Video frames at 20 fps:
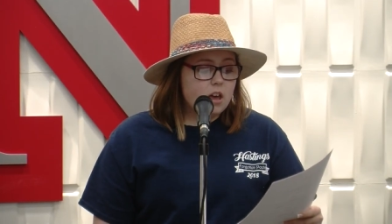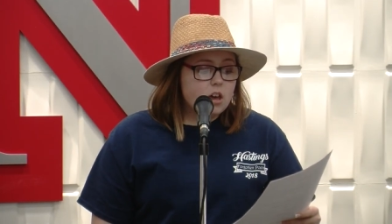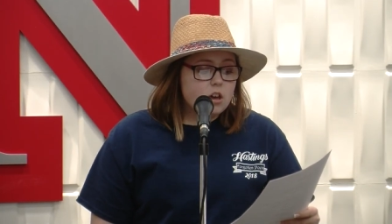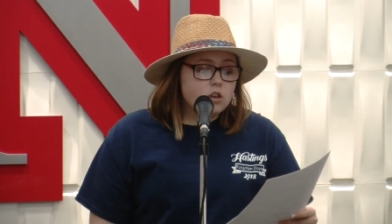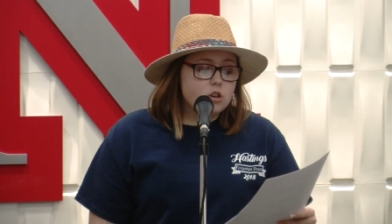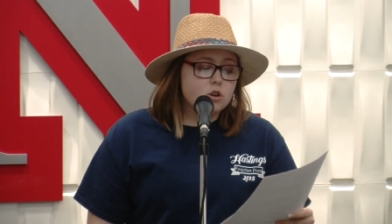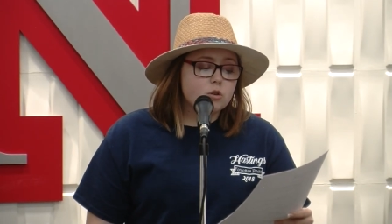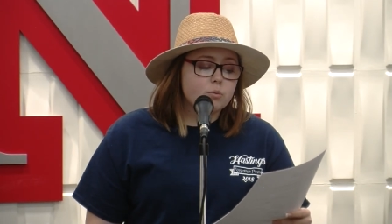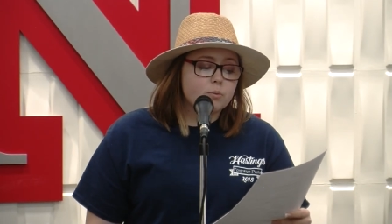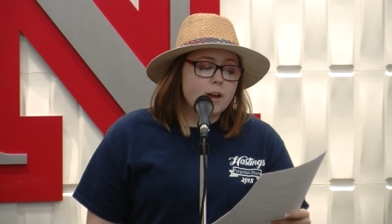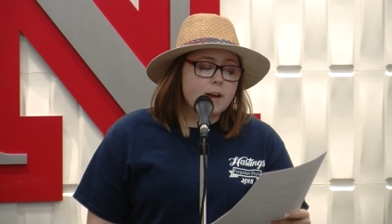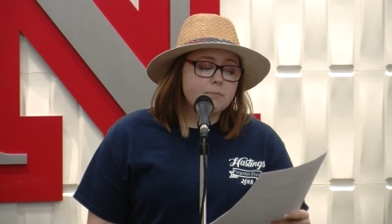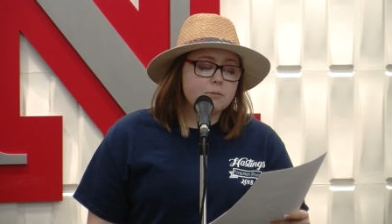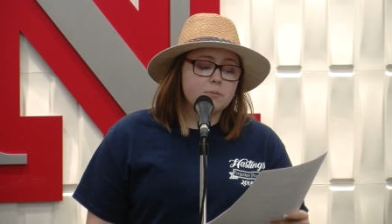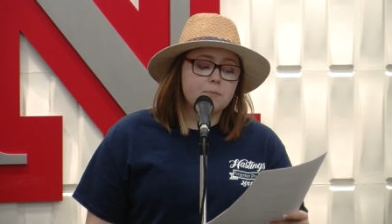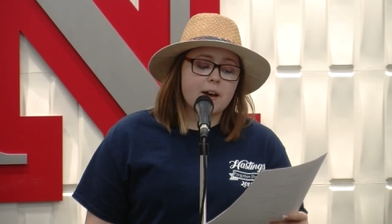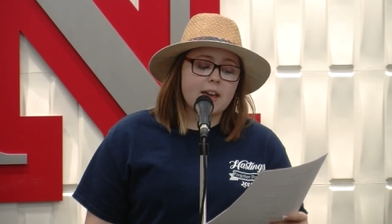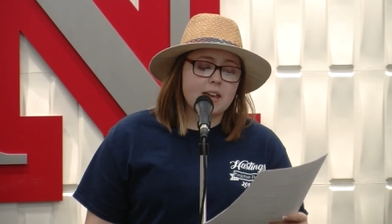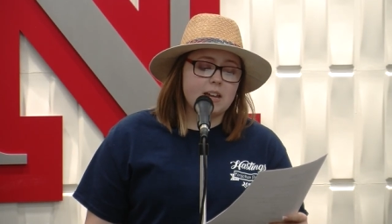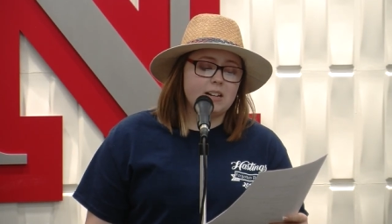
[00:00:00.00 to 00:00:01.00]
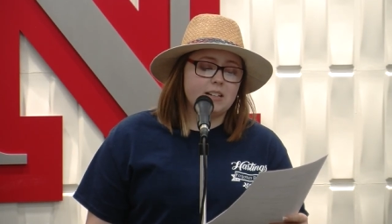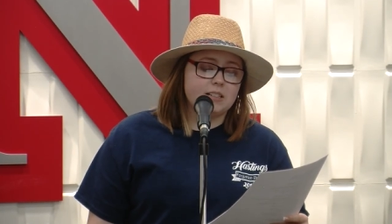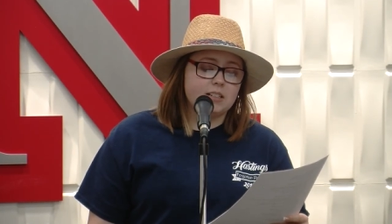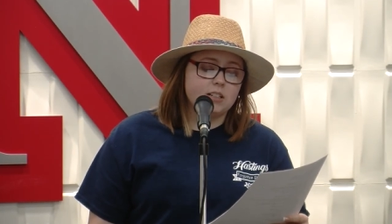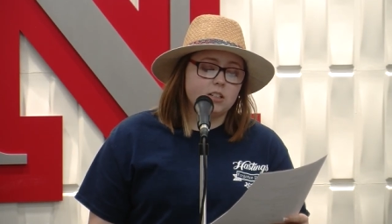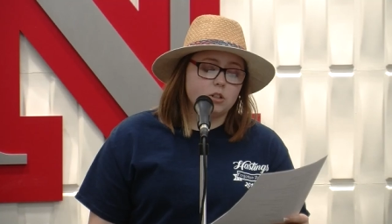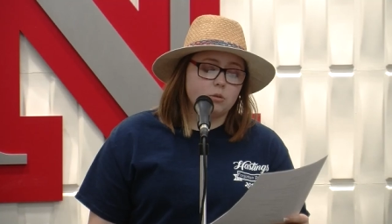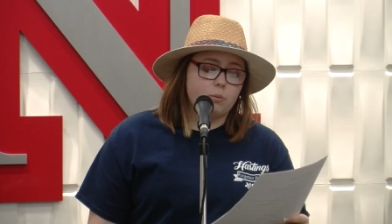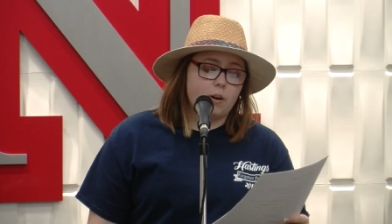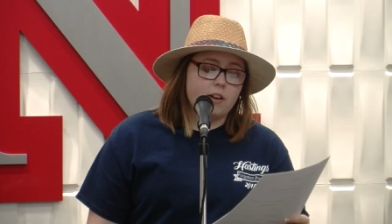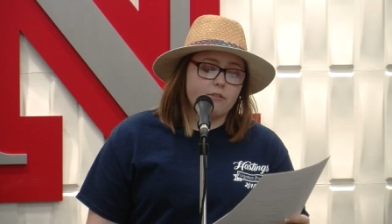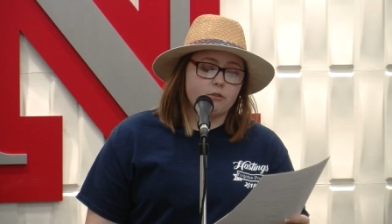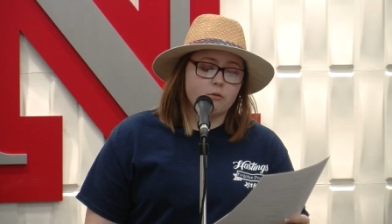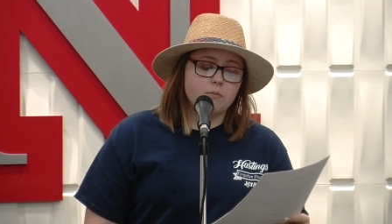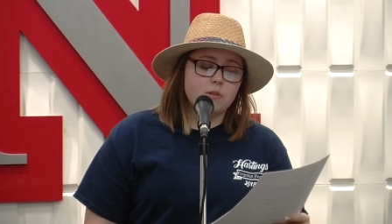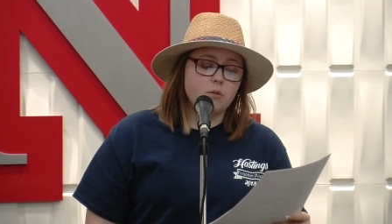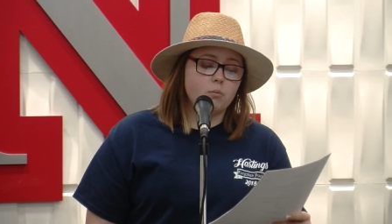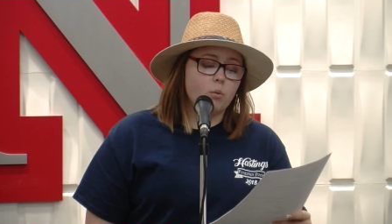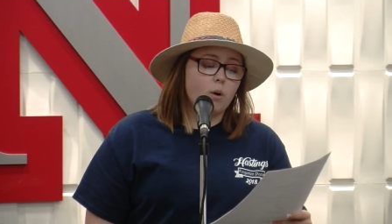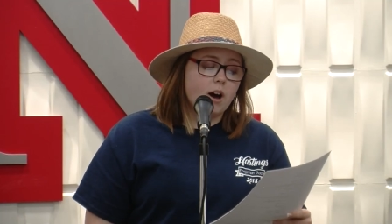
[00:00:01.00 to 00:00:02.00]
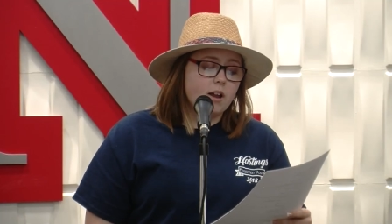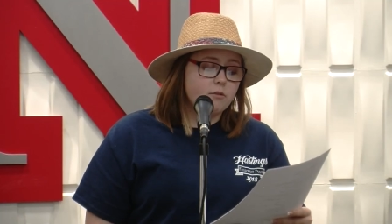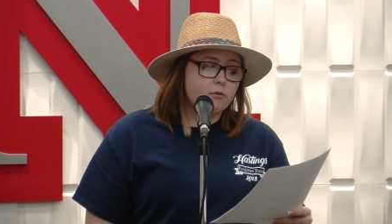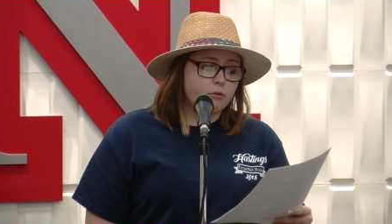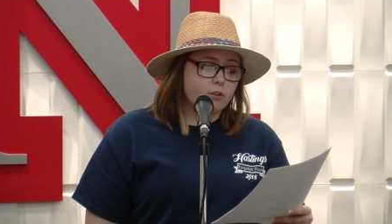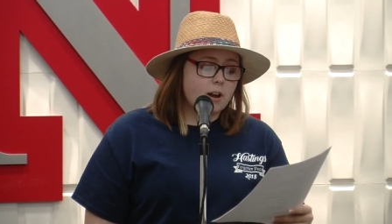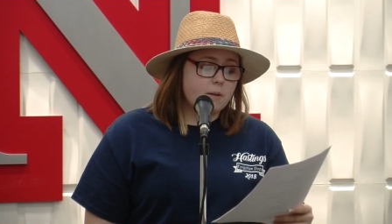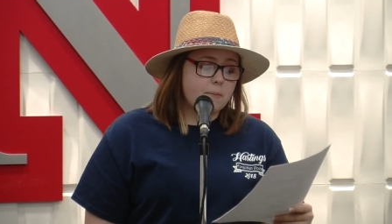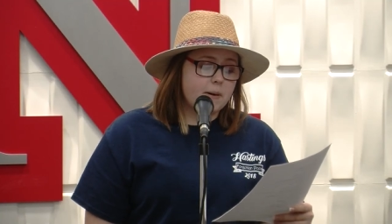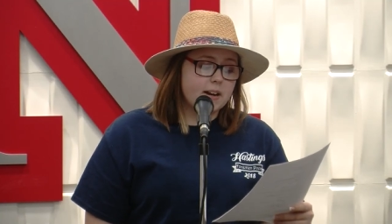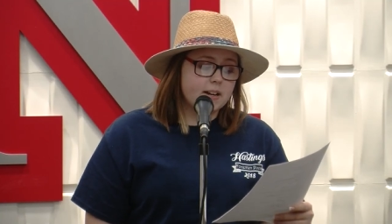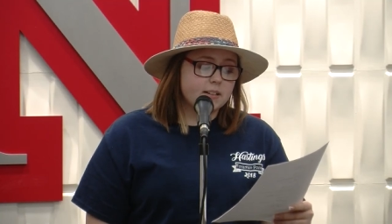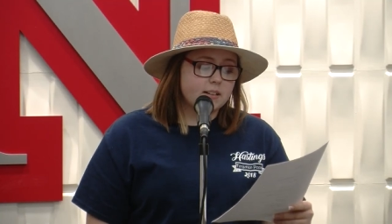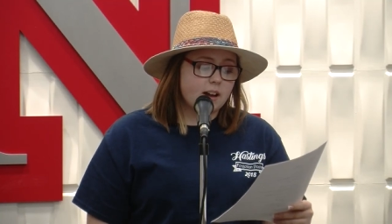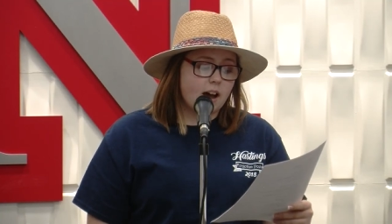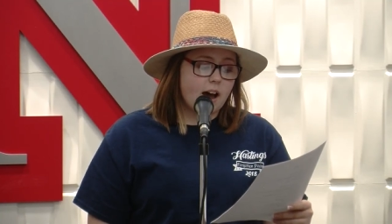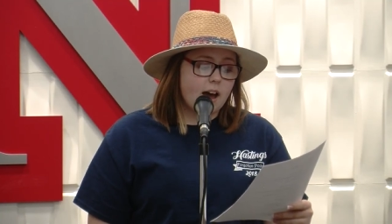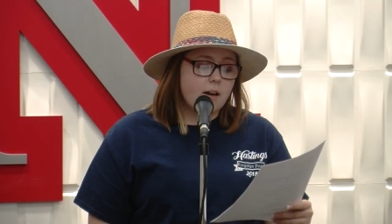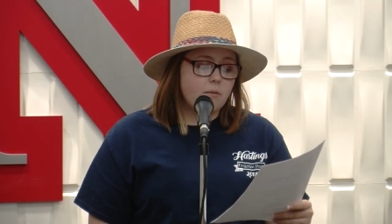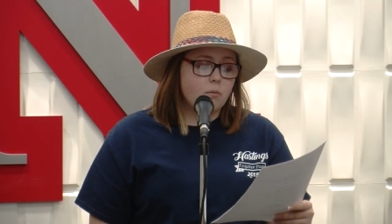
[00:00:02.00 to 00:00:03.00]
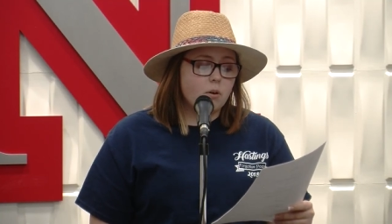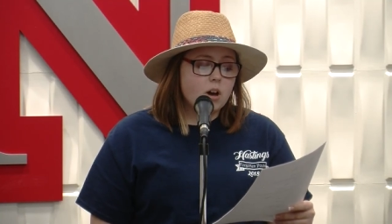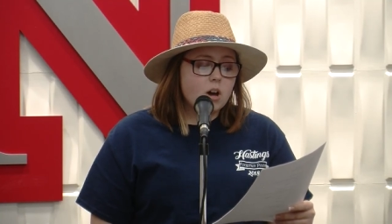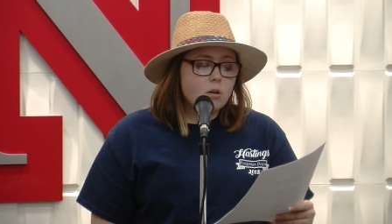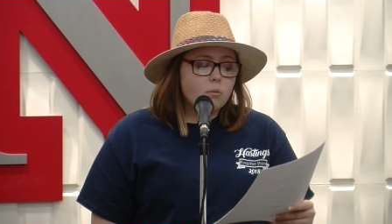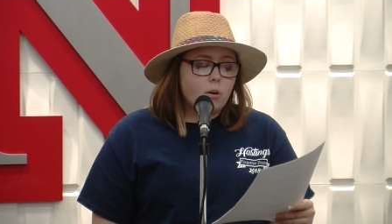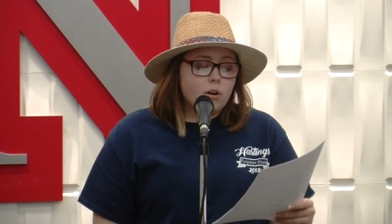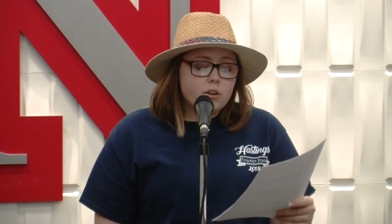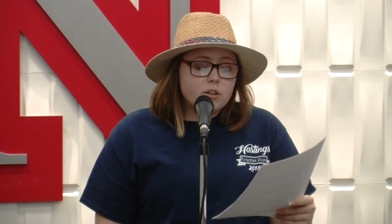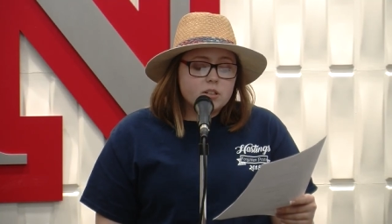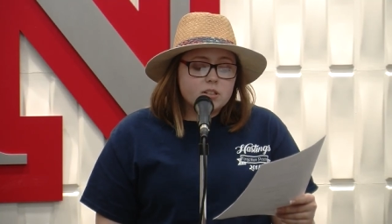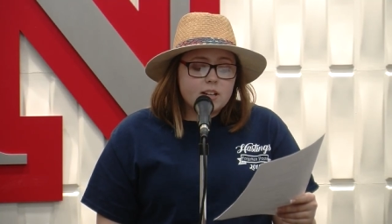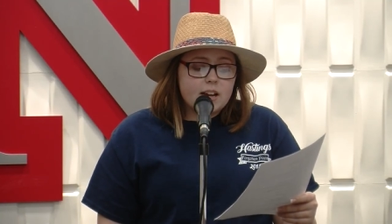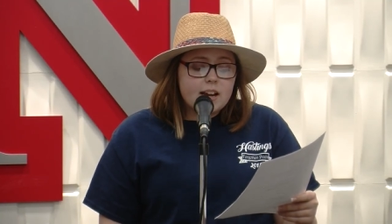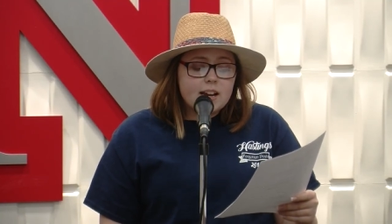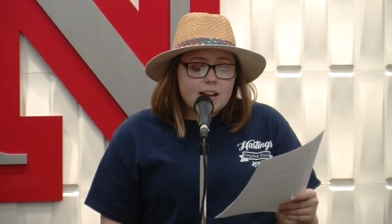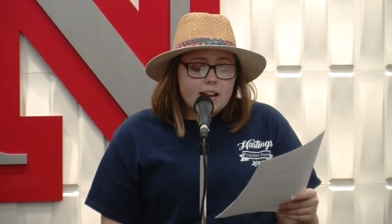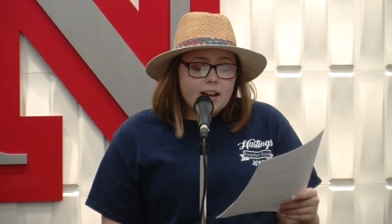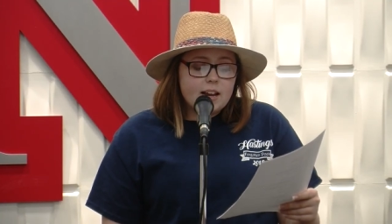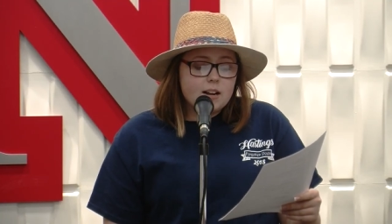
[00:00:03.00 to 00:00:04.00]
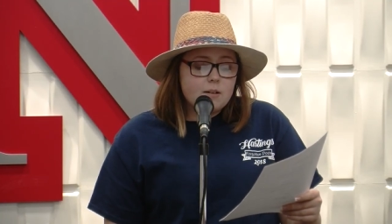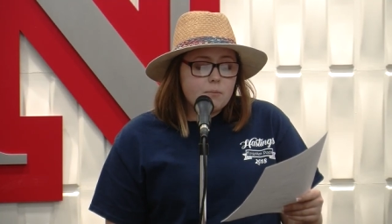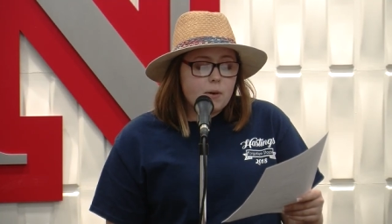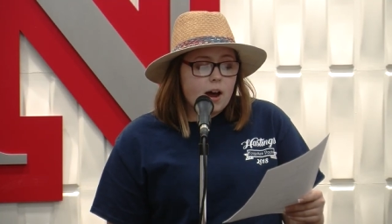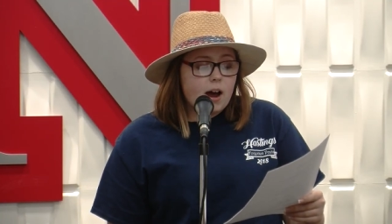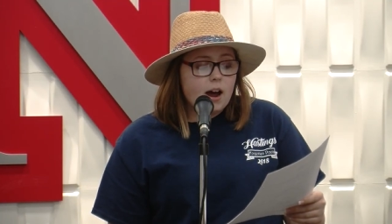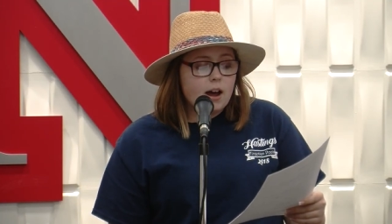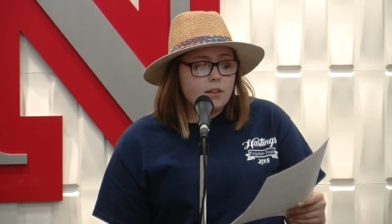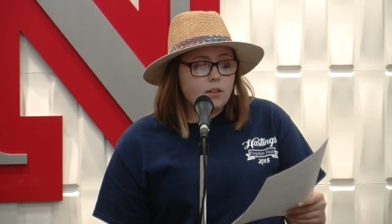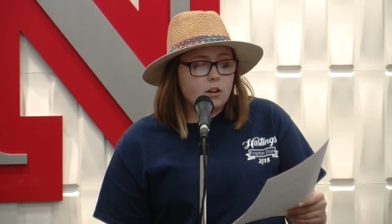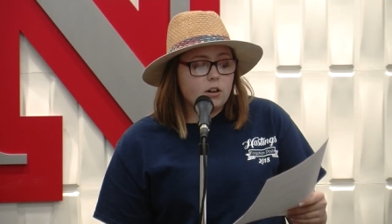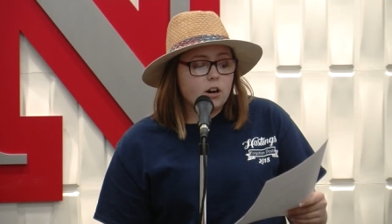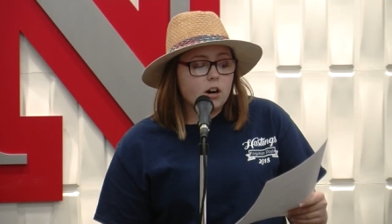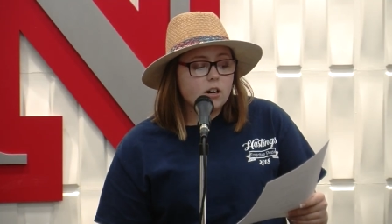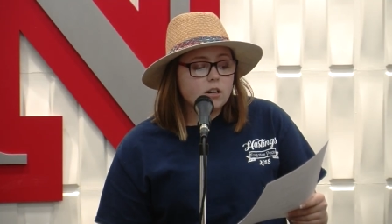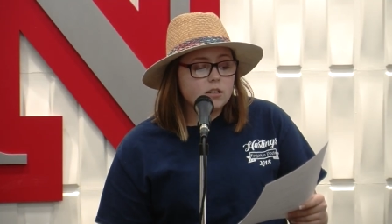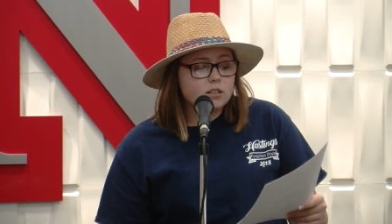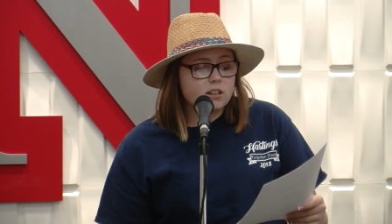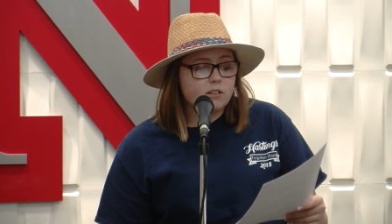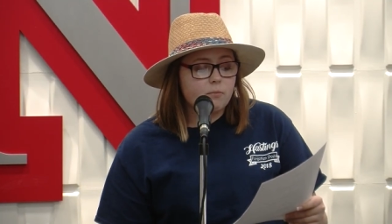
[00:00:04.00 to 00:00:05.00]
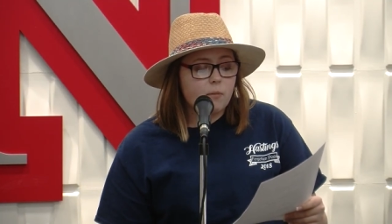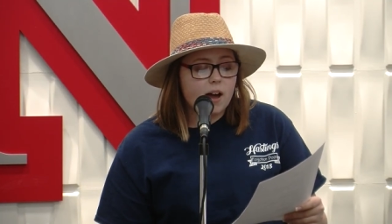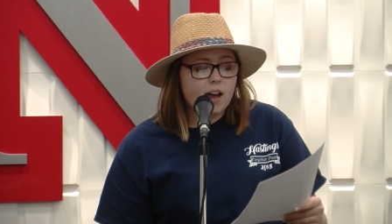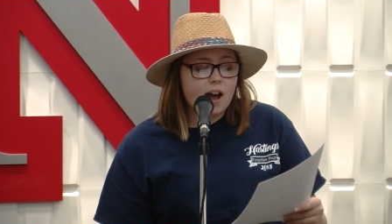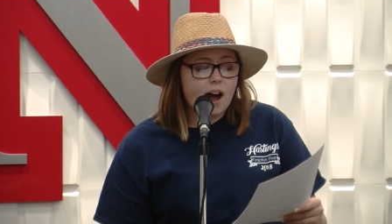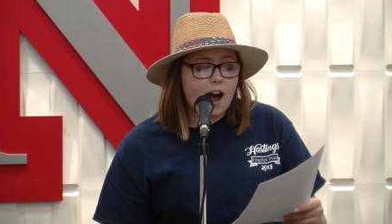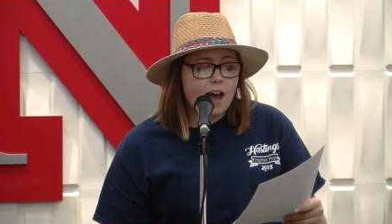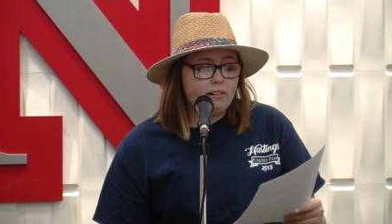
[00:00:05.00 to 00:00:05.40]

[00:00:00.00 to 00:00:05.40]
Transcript: You ripped my innocence away from me one frame at a time, while you stayed hidden behind the curtains of my